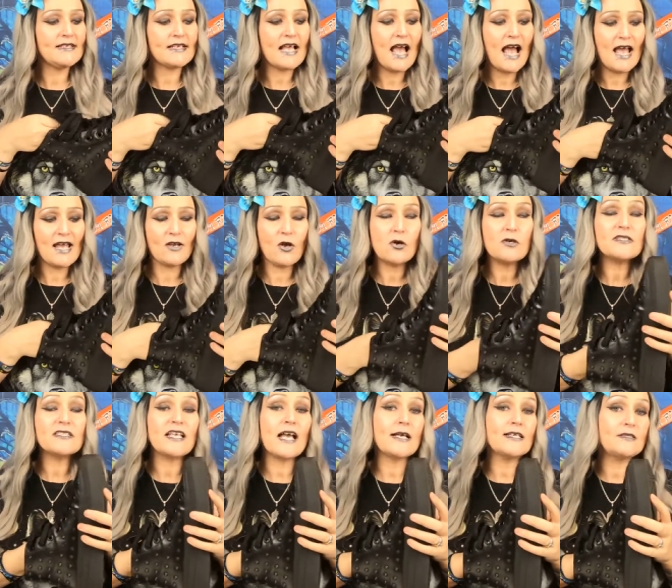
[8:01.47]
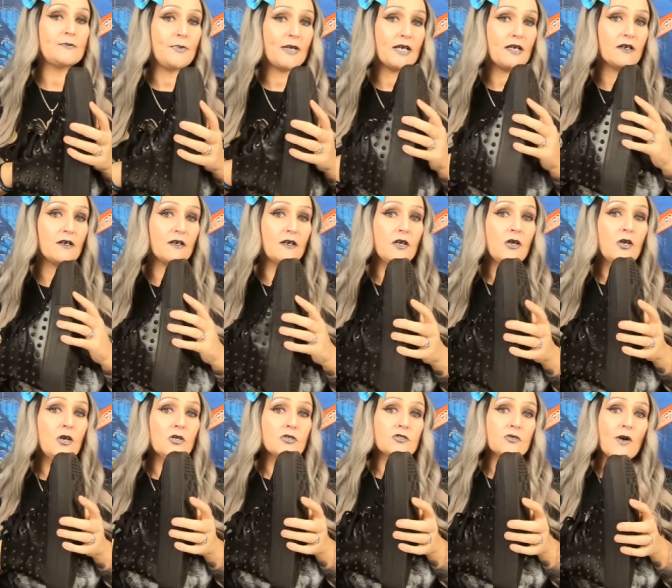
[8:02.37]
is I got a size bigger.
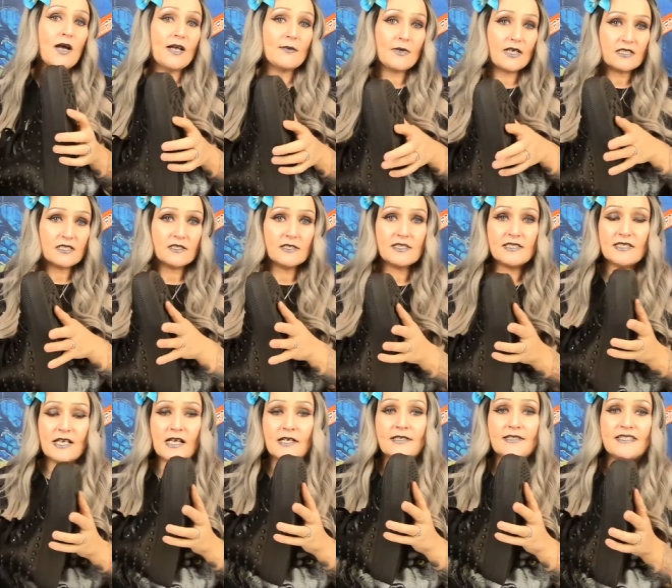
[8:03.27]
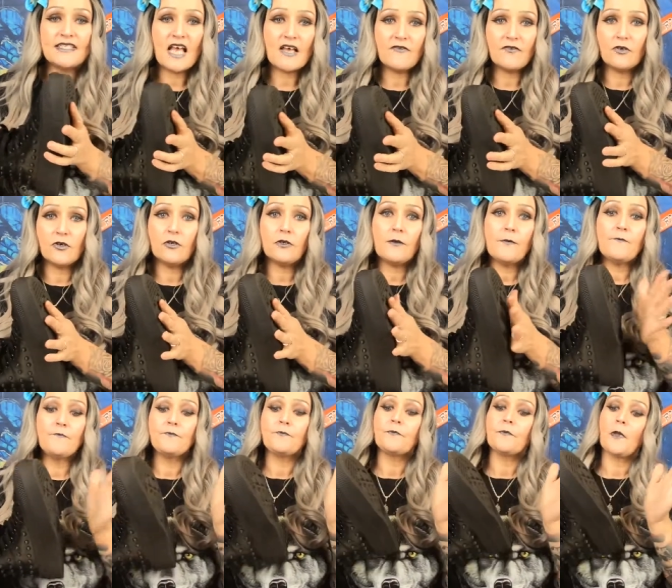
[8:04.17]
So I'm actually a size seven,
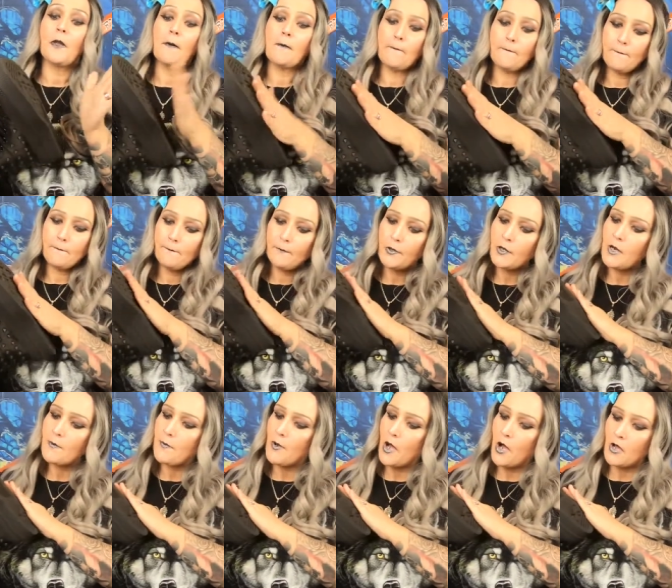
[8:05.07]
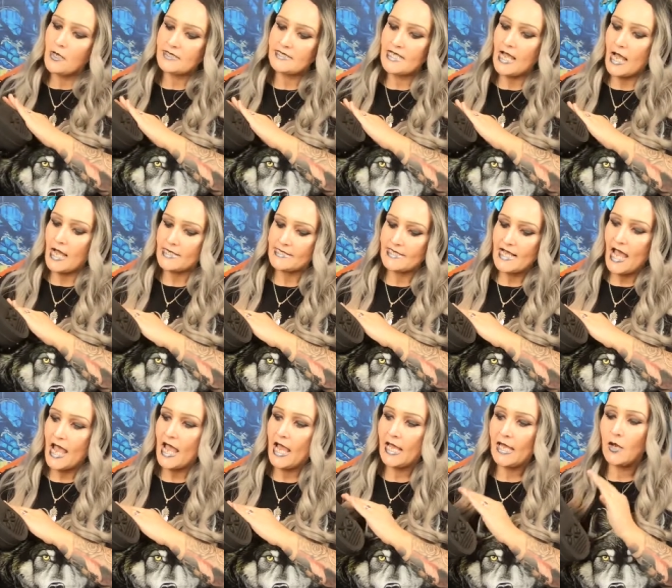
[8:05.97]
but I bought a size
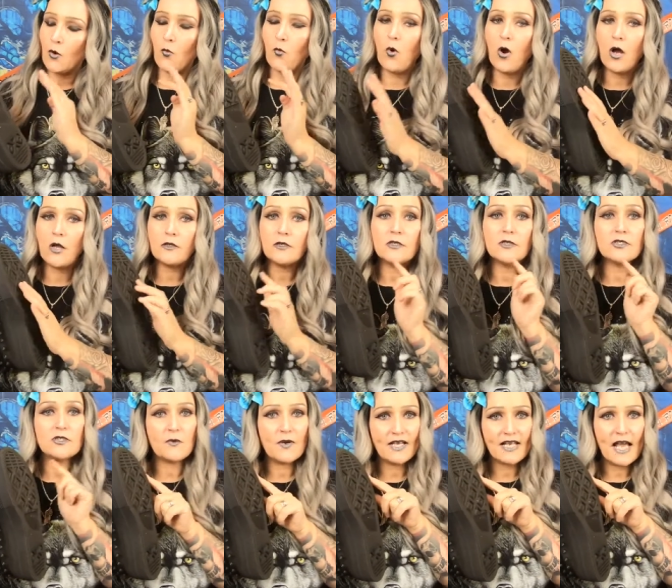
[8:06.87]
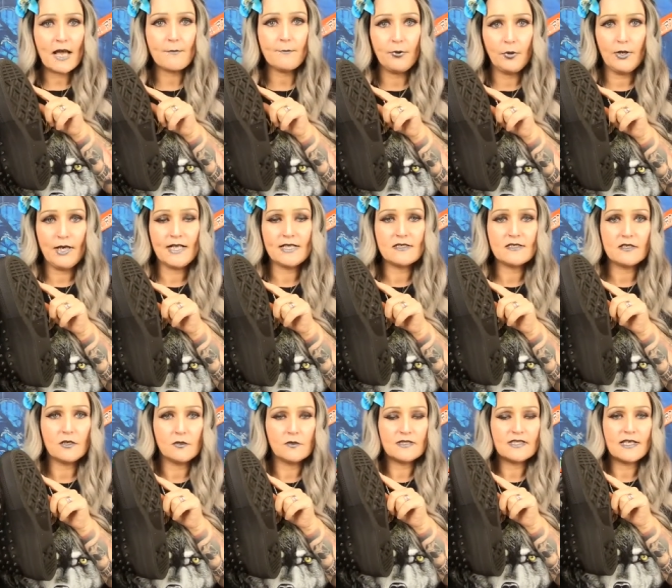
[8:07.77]
eight. One, so I can put
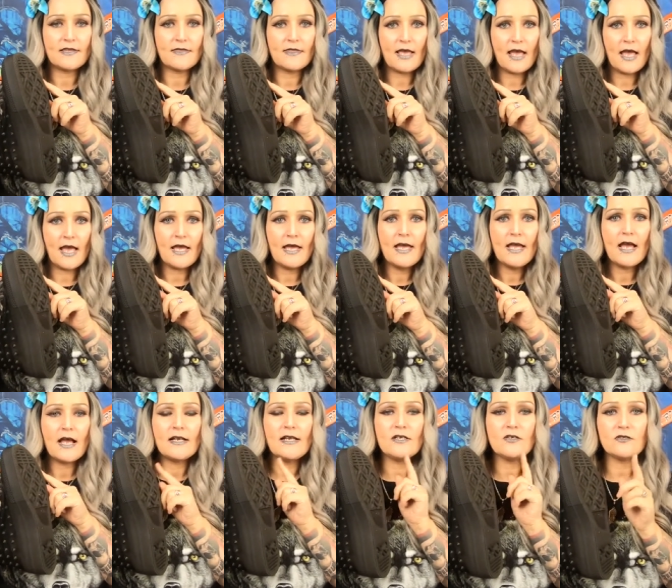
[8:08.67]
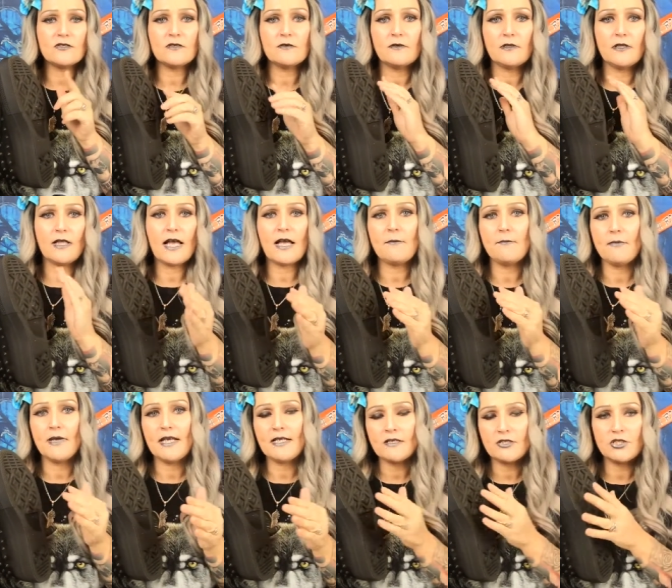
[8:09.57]
insoles in there and it doesn't like
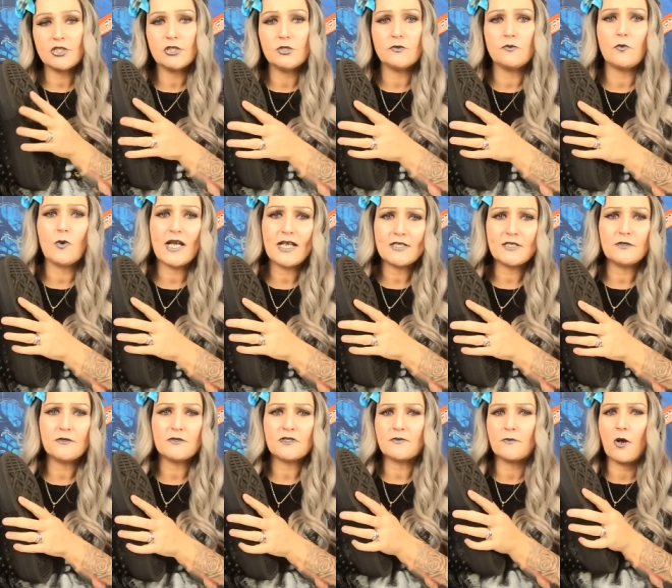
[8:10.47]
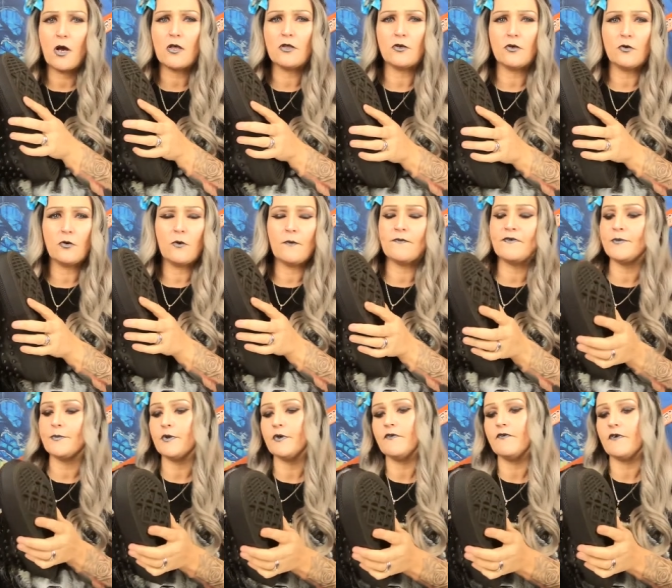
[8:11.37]
make the shoes way too small and
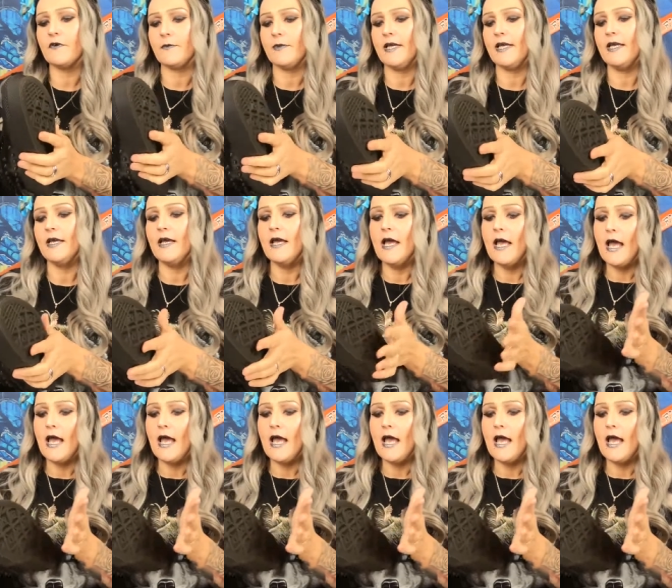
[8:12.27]
uncomfortable for me.